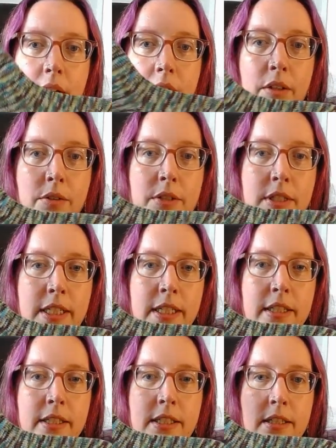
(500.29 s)
You'll see
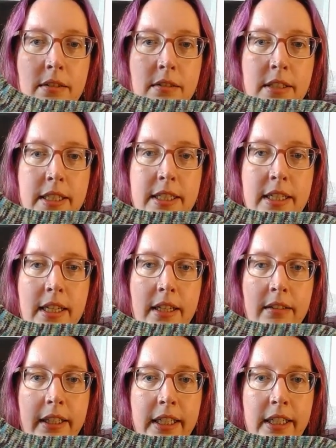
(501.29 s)
this little detail
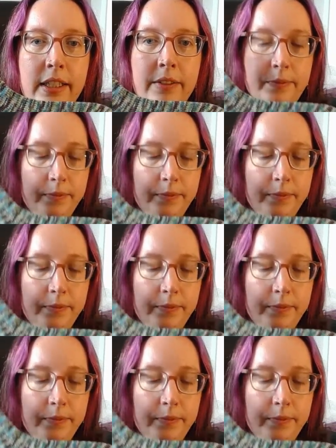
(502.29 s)
here.